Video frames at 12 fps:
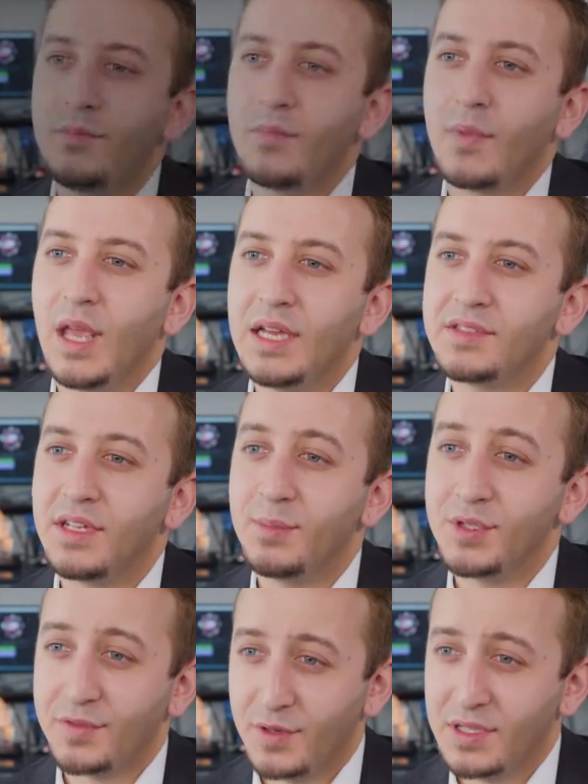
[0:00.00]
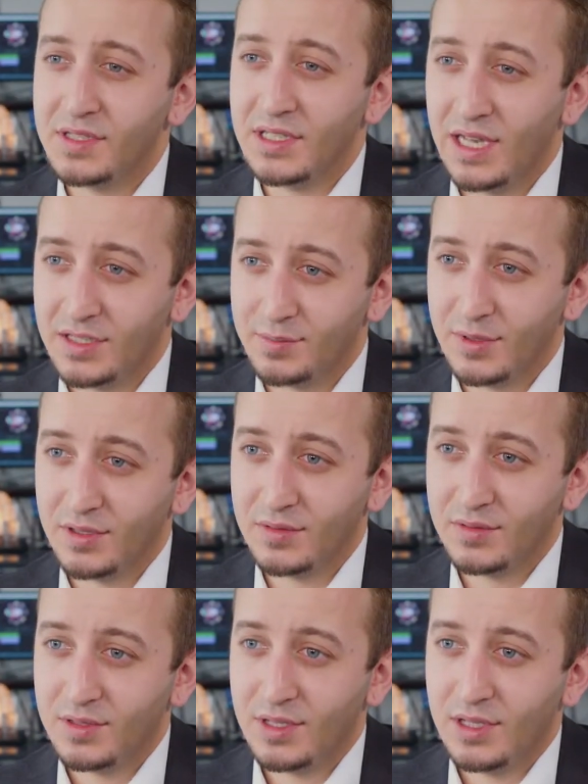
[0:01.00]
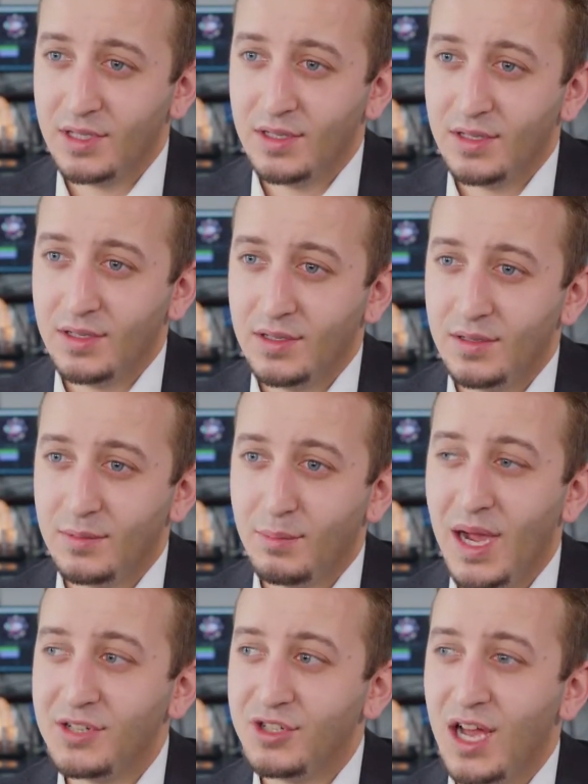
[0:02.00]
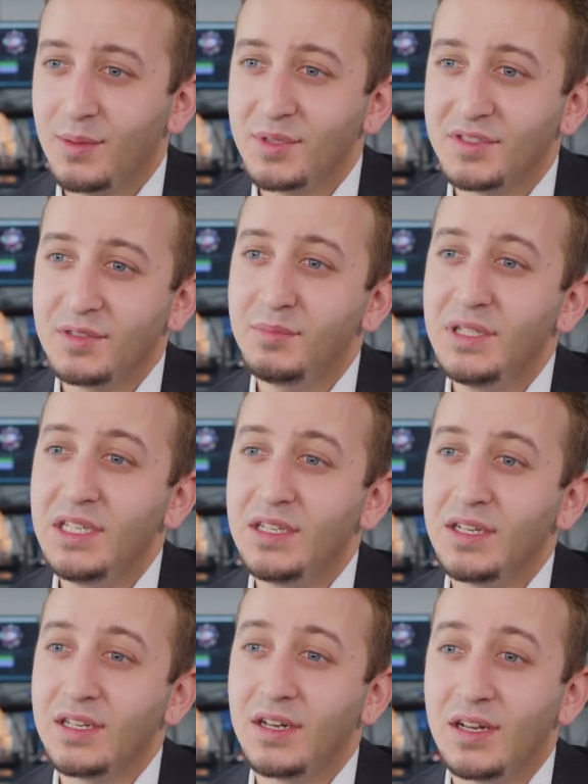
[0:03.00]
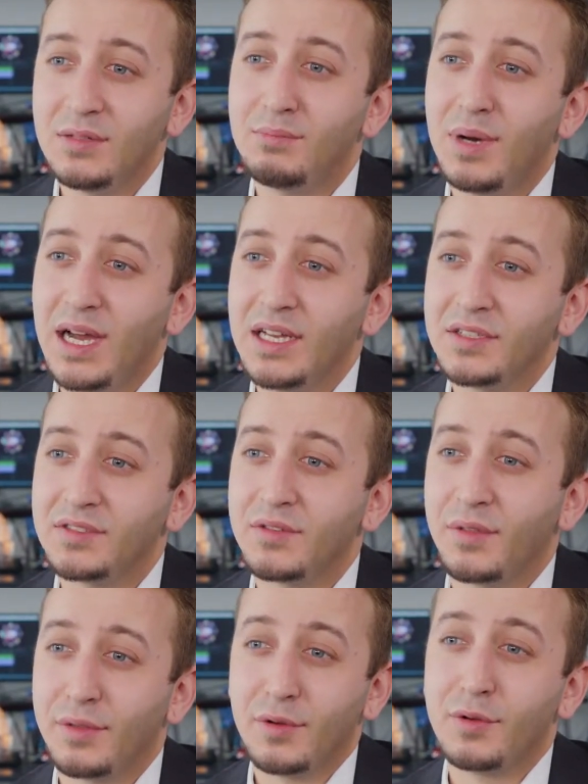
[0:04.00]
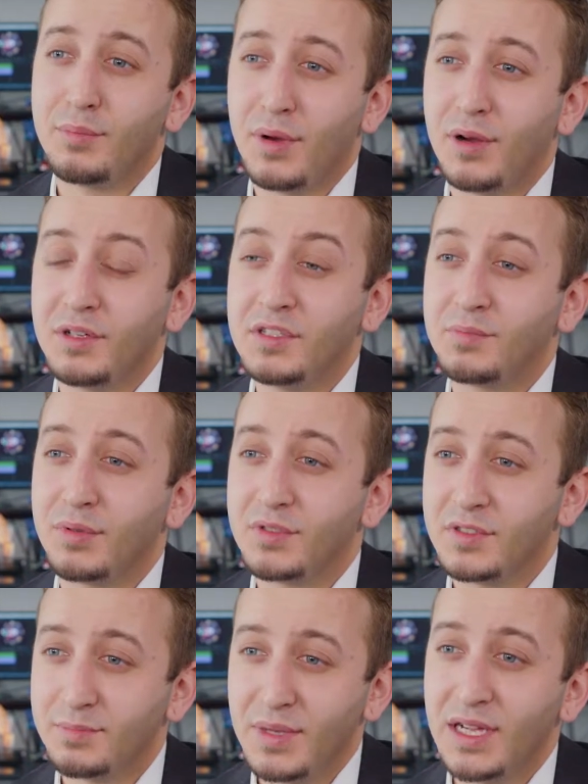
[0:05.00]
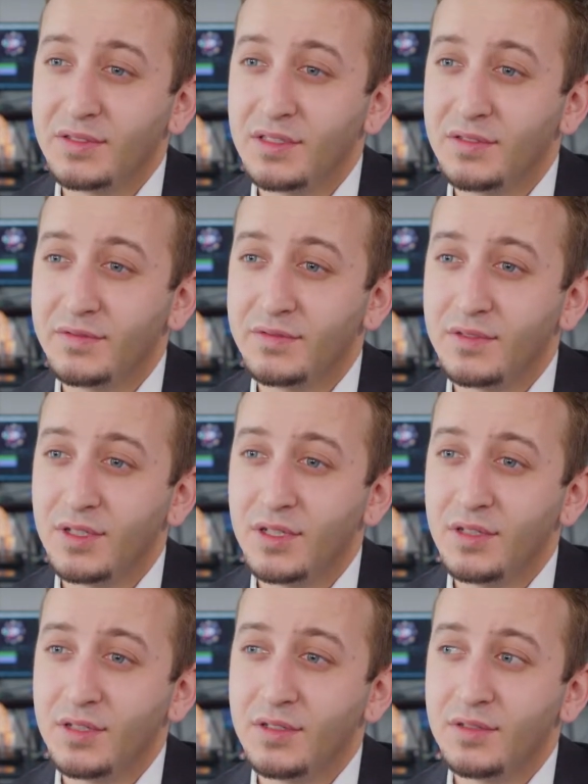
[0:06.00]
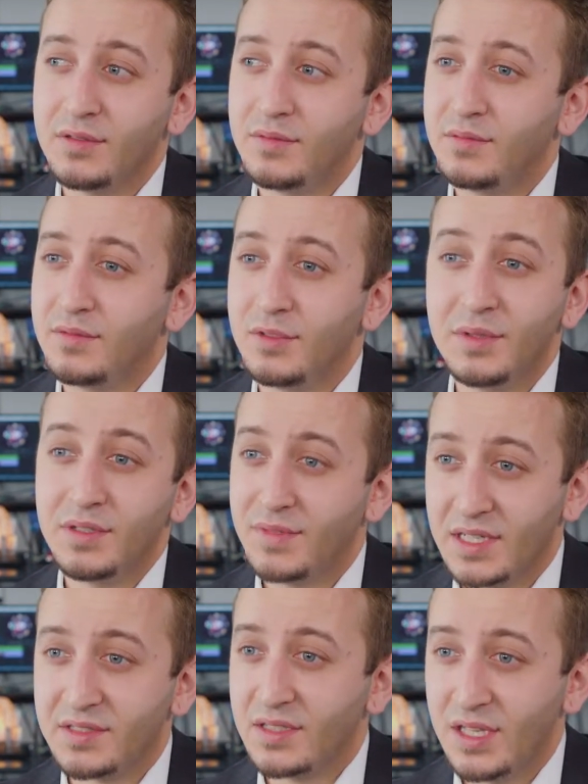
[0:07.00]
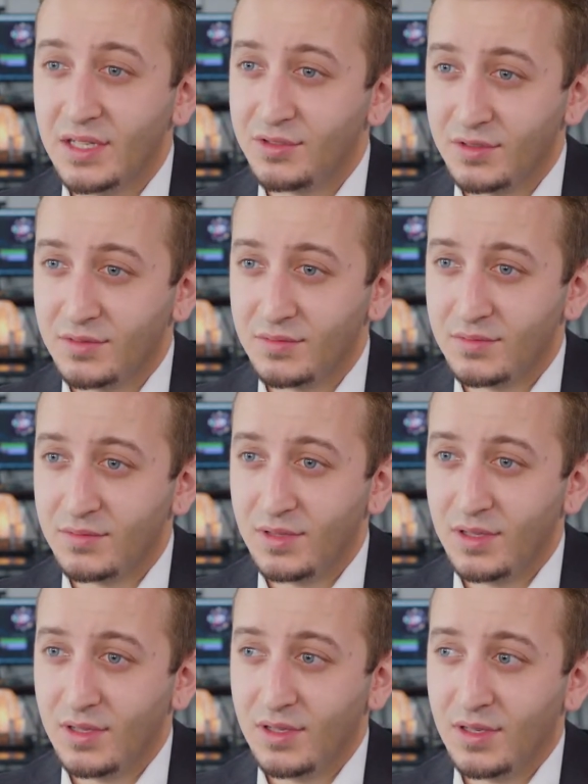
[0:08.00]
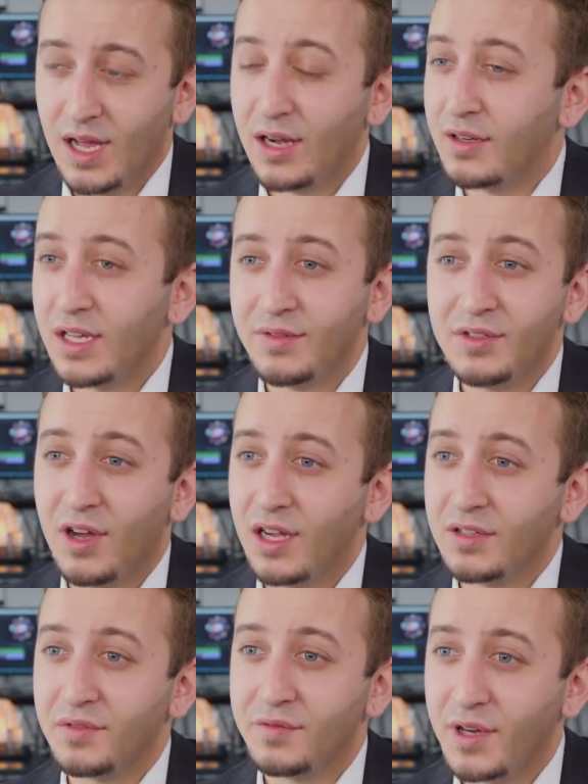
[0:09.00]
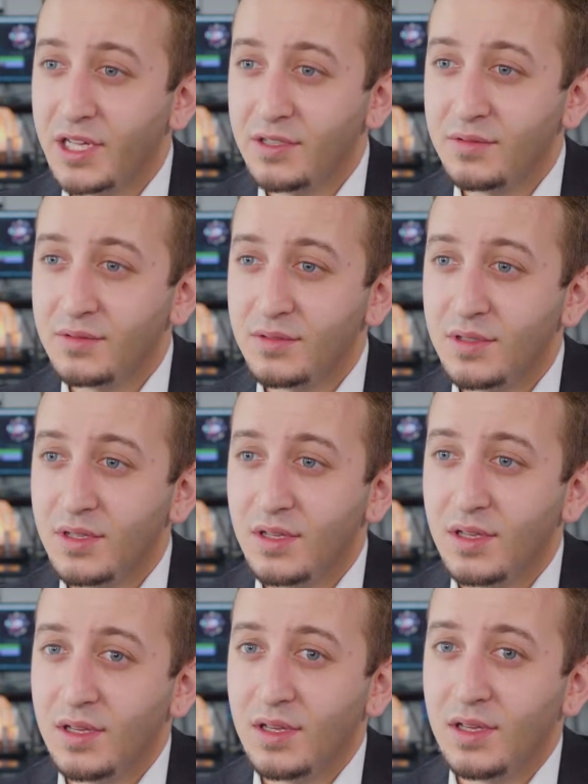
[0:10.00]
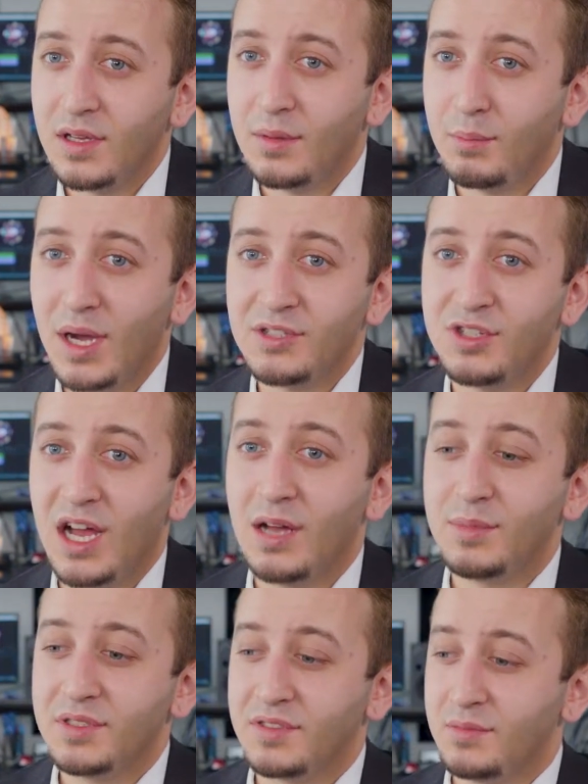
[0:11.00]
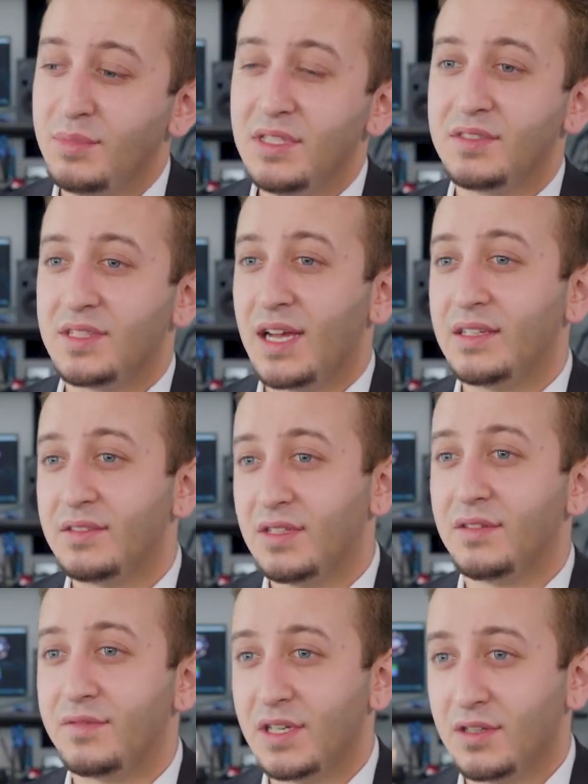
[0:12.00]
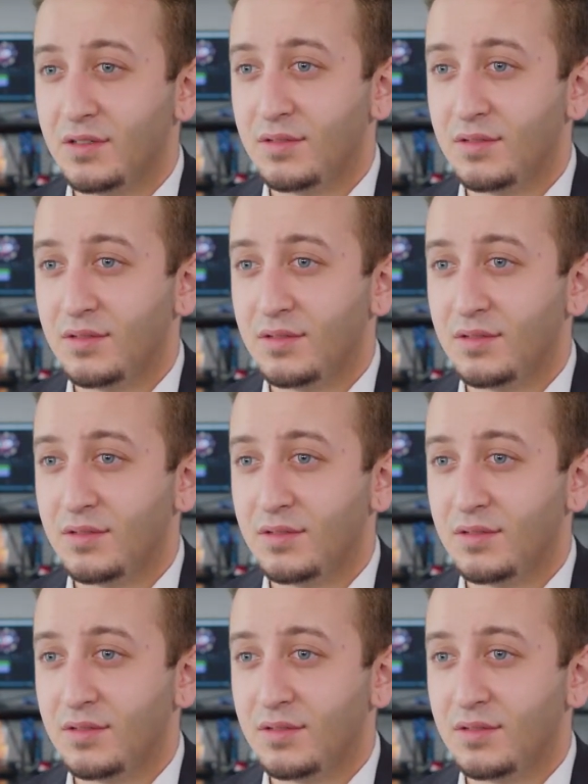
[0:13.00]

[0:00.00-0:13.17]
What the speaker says: As an image forensic expert, my job is to be an unbiased third party's perspective to an investigation. I don't have a dog in the fight. My job is to be scientific